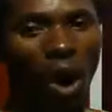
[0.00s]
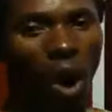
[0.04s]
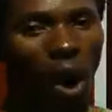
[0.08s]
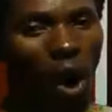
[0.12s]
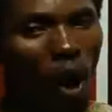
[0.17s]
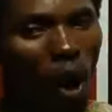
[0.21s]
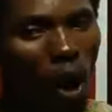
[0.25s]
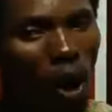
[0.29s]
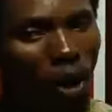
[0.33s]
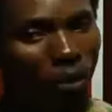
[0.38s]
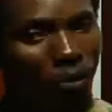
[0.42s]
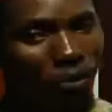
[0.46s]

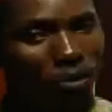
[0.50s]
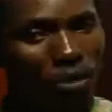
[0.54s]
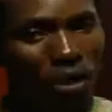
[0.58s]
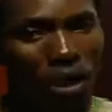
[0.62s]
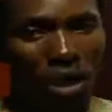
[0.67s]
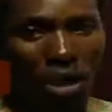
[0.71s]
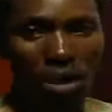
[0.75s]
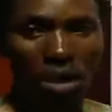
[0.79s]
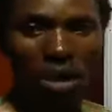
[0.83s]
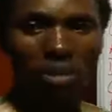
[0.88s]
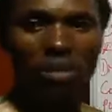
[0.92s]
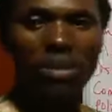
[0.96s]

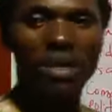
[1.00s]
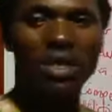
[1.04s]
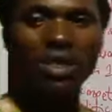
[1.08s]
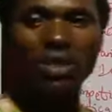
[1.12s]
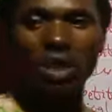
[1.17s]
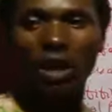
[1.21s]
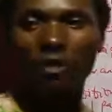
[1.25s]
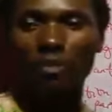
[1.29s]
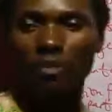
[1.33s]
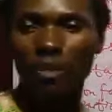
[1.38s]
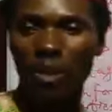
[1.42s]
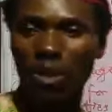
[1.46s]
of the means
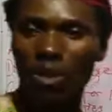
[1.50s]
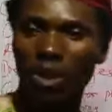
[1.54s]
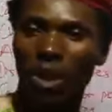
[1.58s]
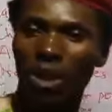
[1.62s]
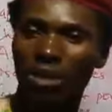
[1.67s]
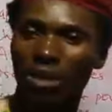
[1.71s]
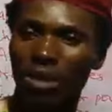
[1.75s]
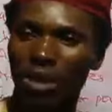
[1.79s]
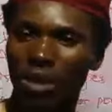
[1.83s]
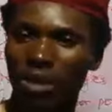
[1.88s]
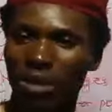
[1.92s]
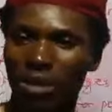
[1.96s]
of
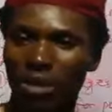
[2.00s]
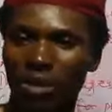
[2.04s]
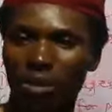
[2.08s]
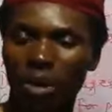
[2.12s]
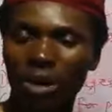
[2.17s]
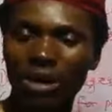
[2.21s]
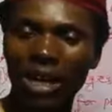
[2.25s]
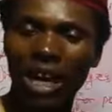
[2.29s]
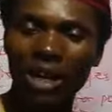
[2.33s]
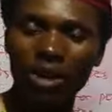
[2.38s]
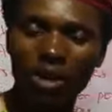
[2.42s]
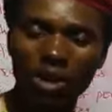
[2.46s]
production.
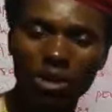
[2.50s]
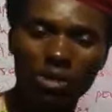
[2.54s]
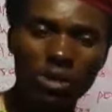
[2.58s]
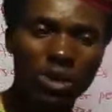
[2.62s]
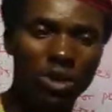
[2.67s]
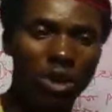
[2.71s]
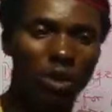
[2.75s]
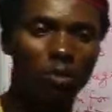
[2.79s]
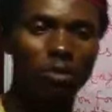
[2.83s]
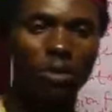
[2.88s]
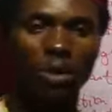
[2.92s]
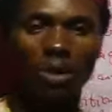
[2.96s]
What are those
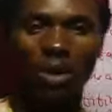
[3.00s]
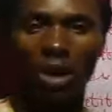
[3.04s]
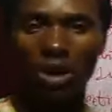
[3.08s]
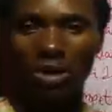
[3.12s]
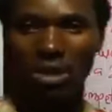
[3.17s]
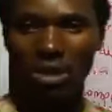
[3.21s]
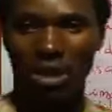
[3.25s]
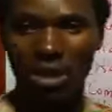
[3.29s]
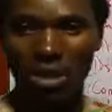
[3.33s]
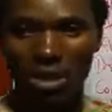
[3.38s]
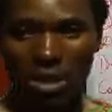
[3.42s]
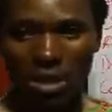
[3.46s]
means of
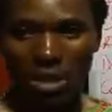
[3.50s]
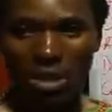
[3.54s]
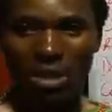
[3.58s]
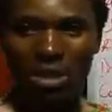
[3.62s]
production?